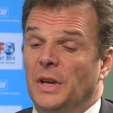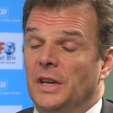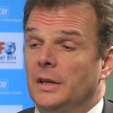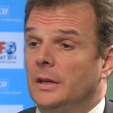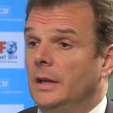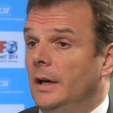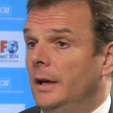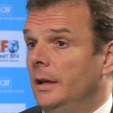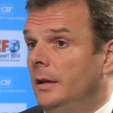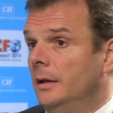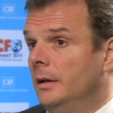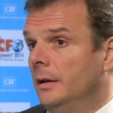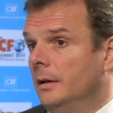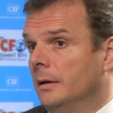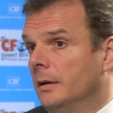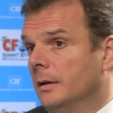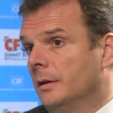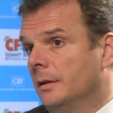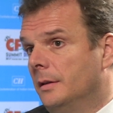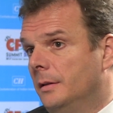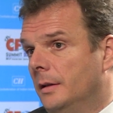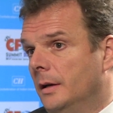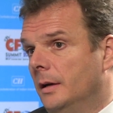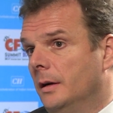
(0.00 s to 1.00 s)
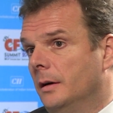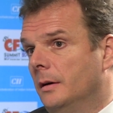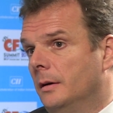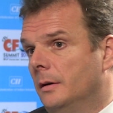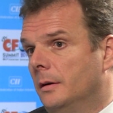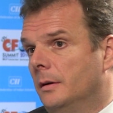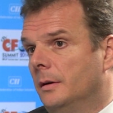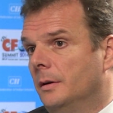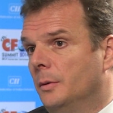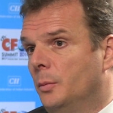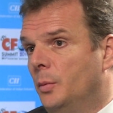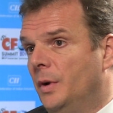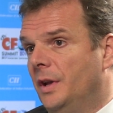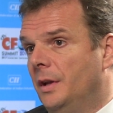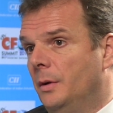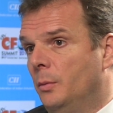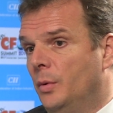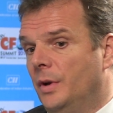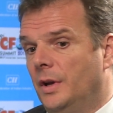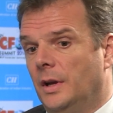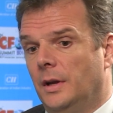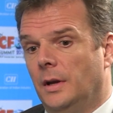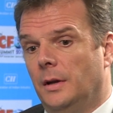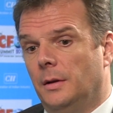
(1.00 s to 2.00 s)
big data, there
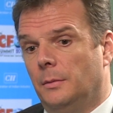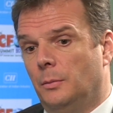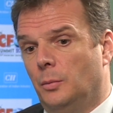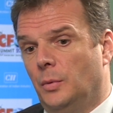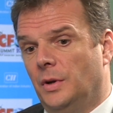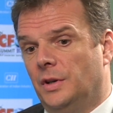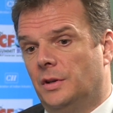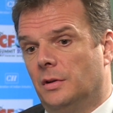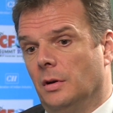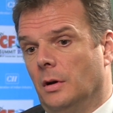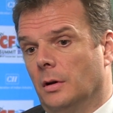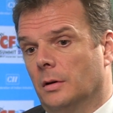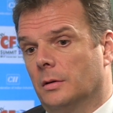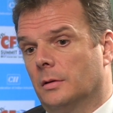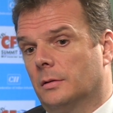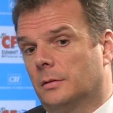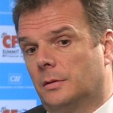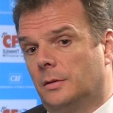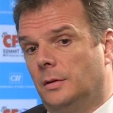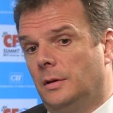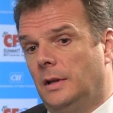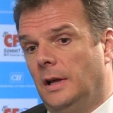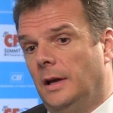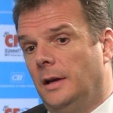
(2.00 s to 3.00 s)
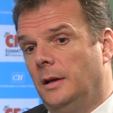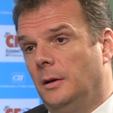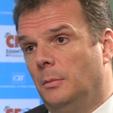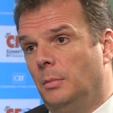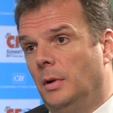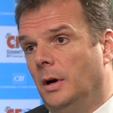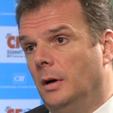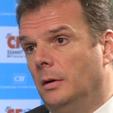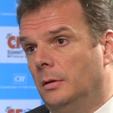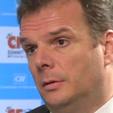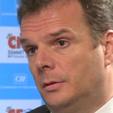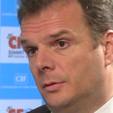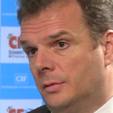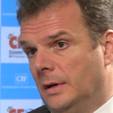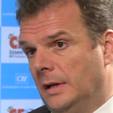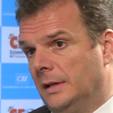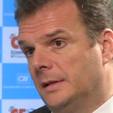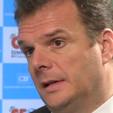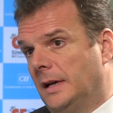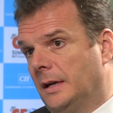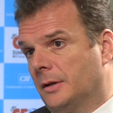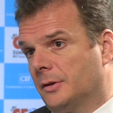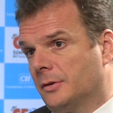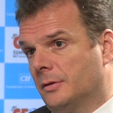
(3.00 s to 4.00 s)
we talked today about
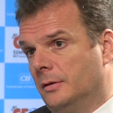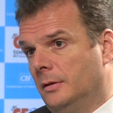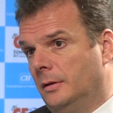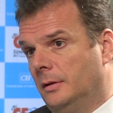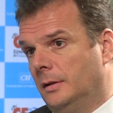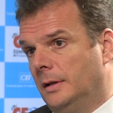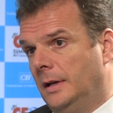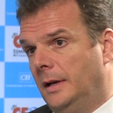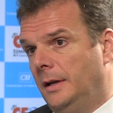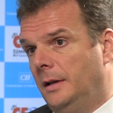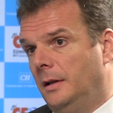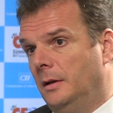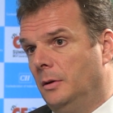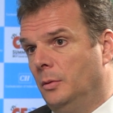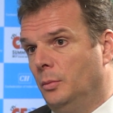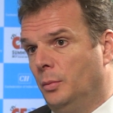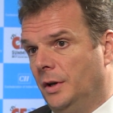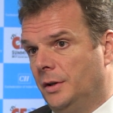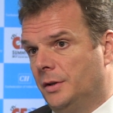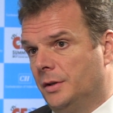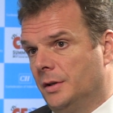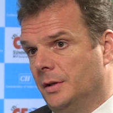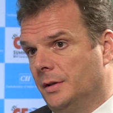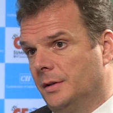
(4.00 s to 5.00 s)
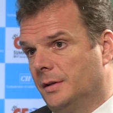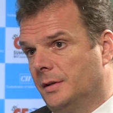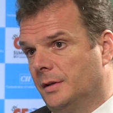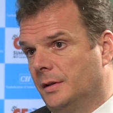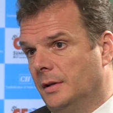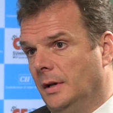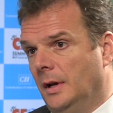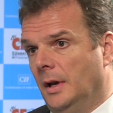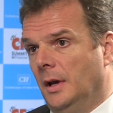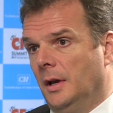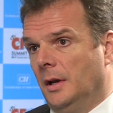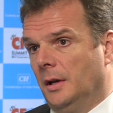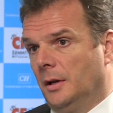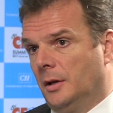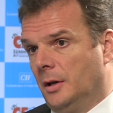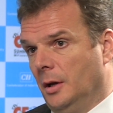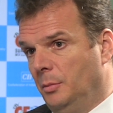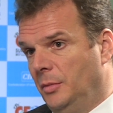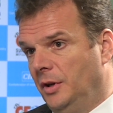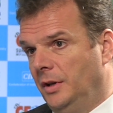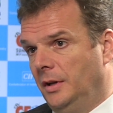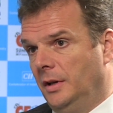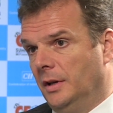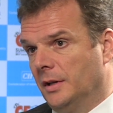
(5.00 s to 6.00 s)
transactional data, right, which is
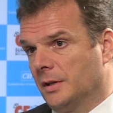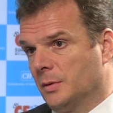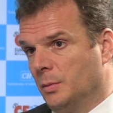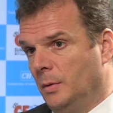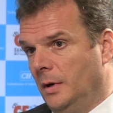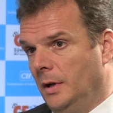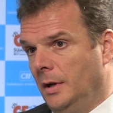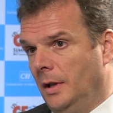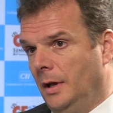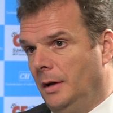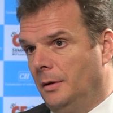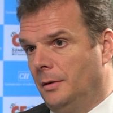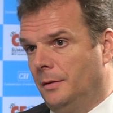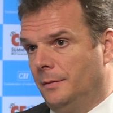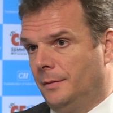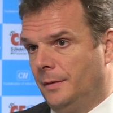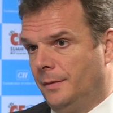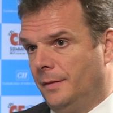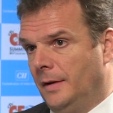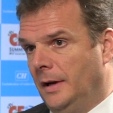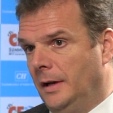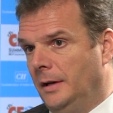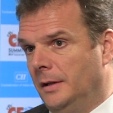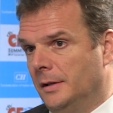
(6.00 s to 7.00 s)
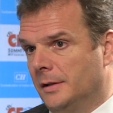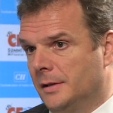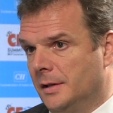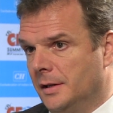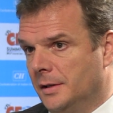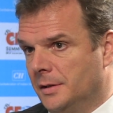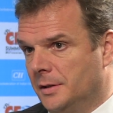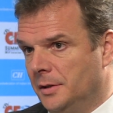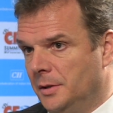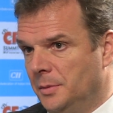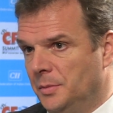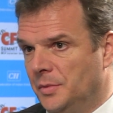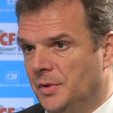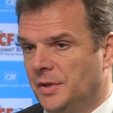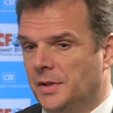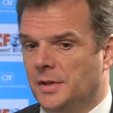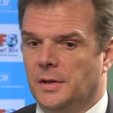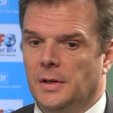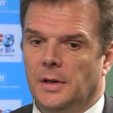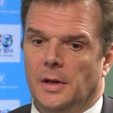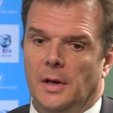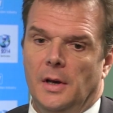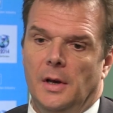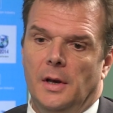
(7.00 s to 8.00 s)
coming as well out of the finance
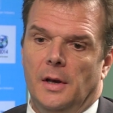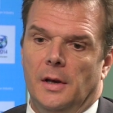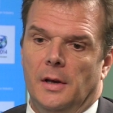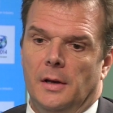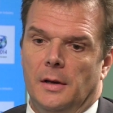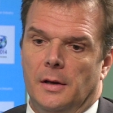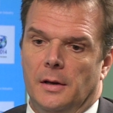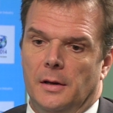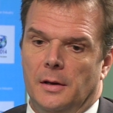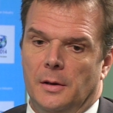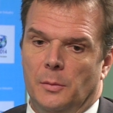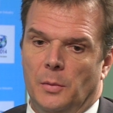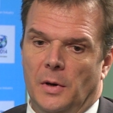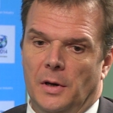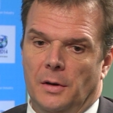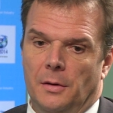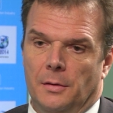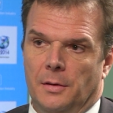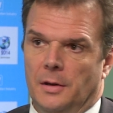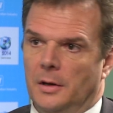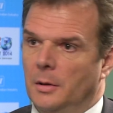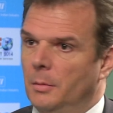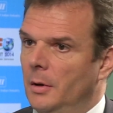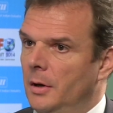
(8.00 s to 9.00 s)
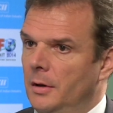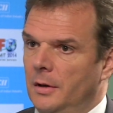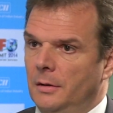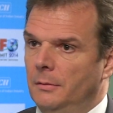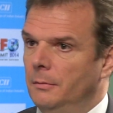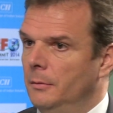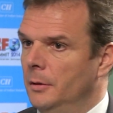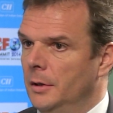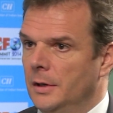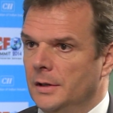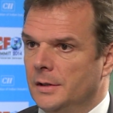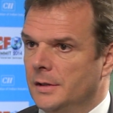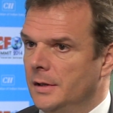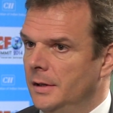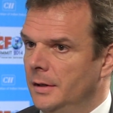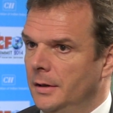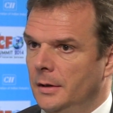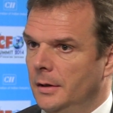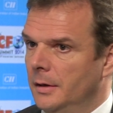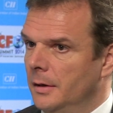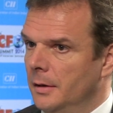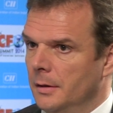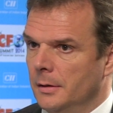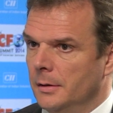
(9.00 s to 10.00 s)
systems, when you think about invoicing
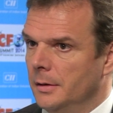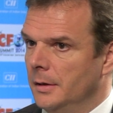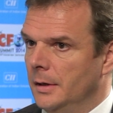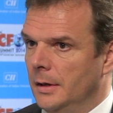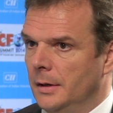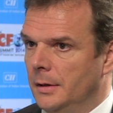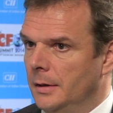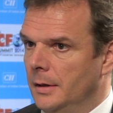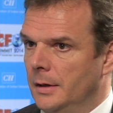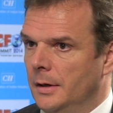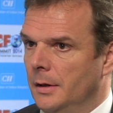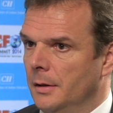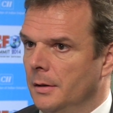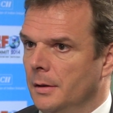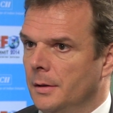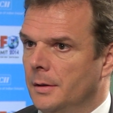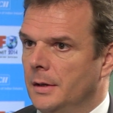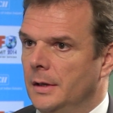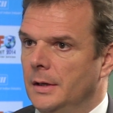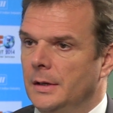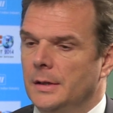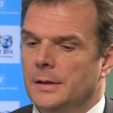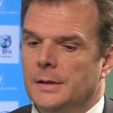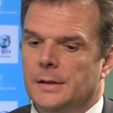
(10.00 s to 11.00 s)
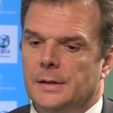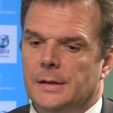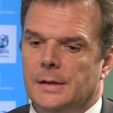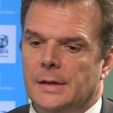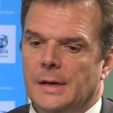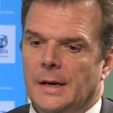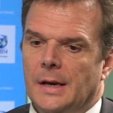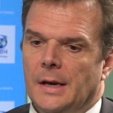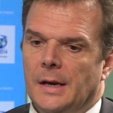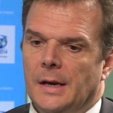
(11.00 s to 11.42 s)
and all, and all things.